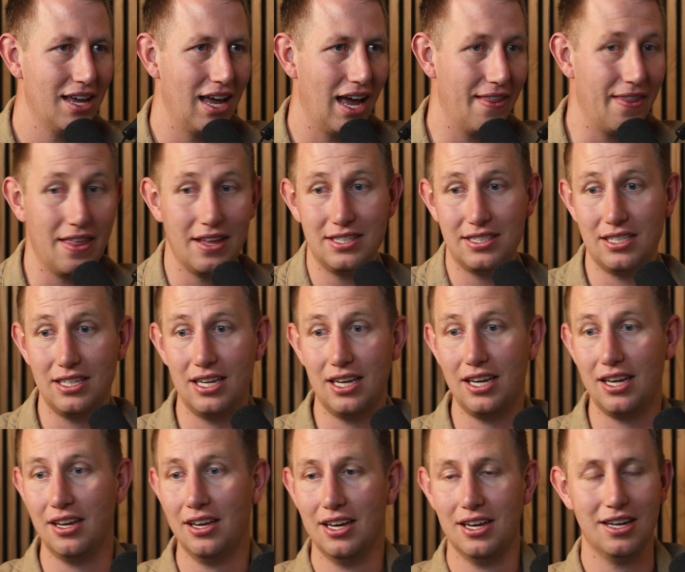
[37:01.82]
and they
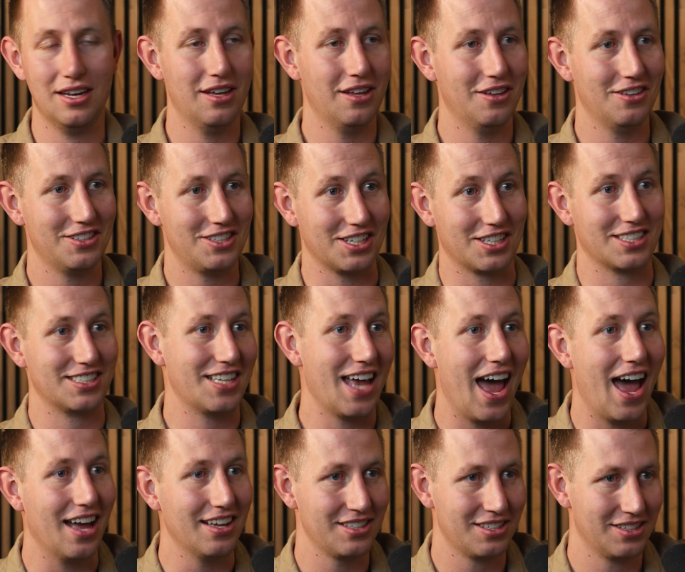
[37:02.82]
see
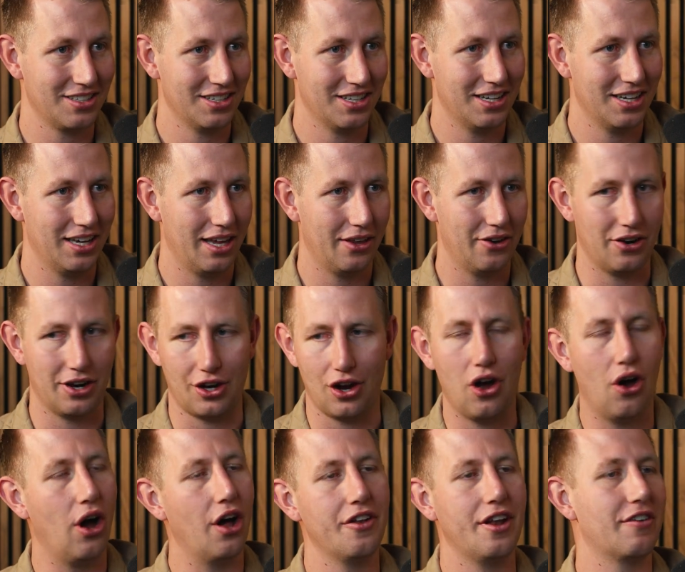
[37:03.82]
success, and they're like,
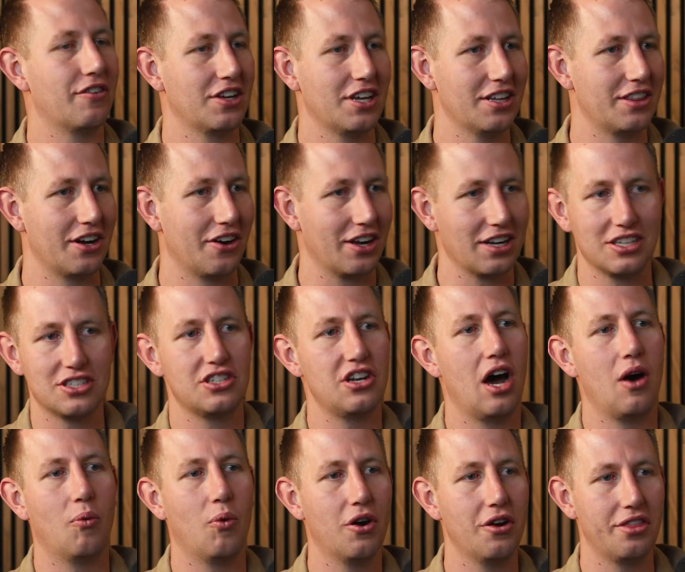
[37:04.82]
oh, I'll never get there. Like, it's
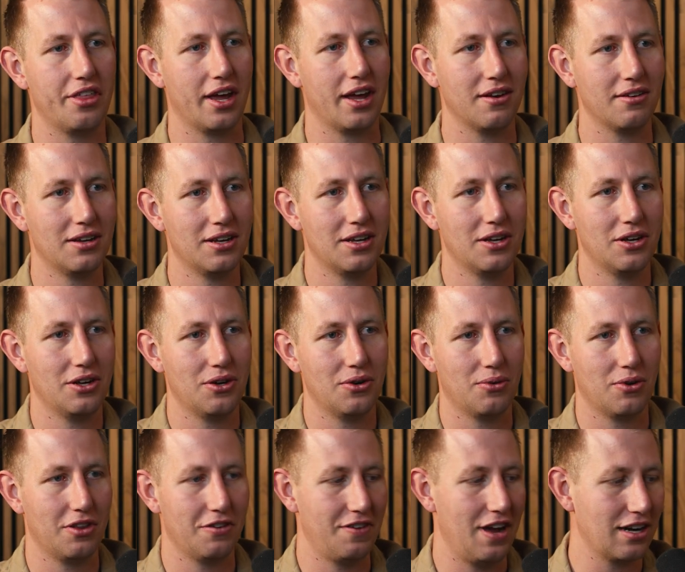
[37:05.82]
not worth it.
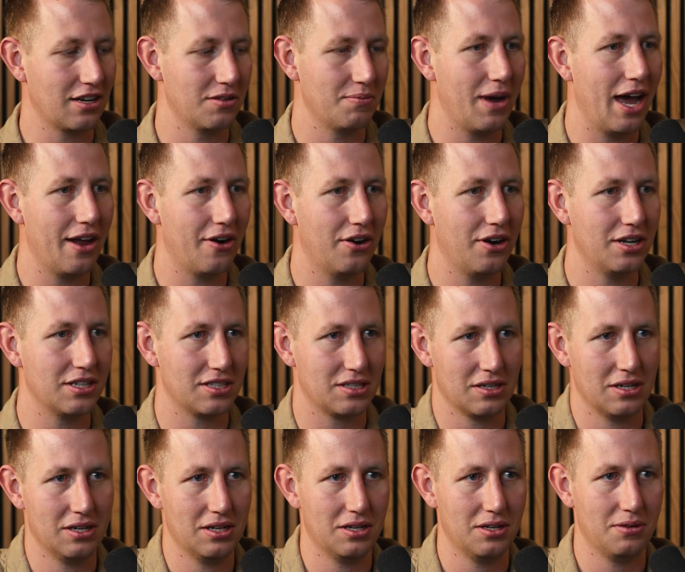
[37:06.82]
Or the fact of the matter is,
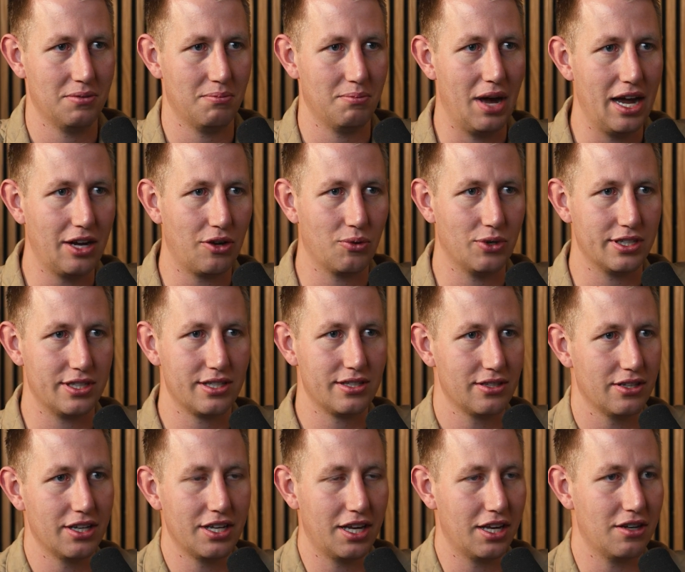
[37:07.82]
Mike was
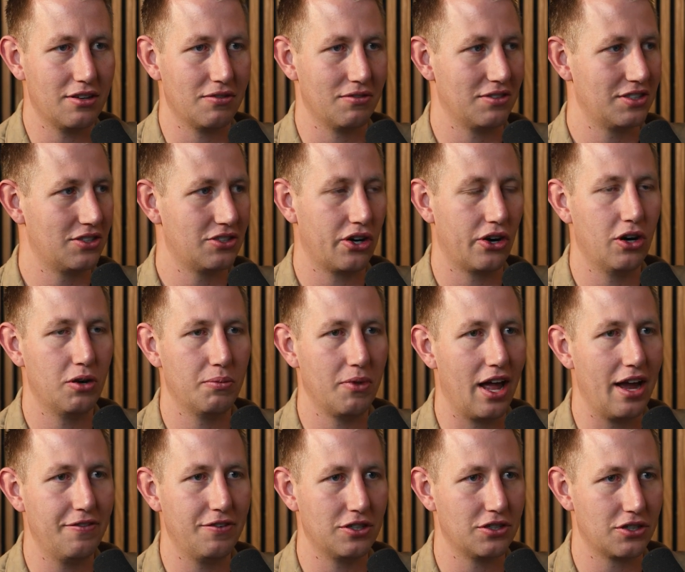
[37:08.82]
slinging term
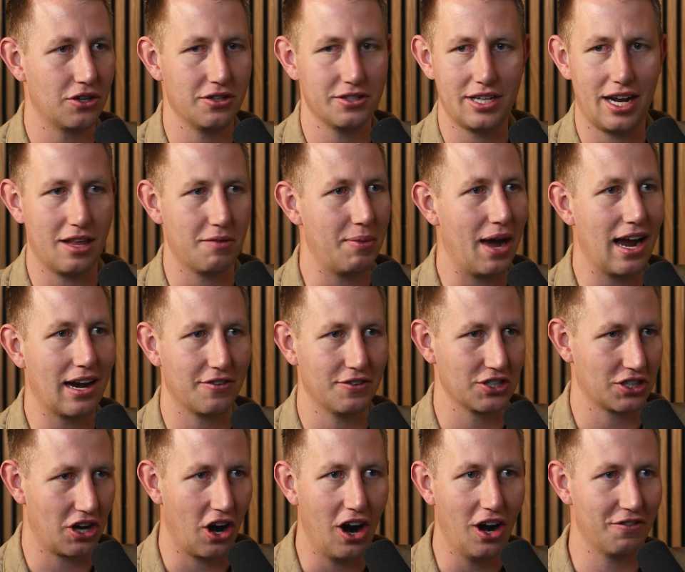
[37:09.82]
life insurance out of the back of
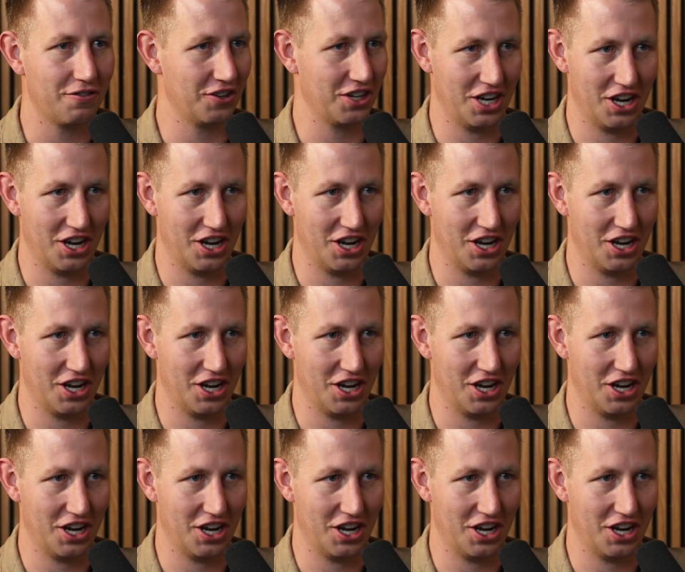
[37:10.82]
his car for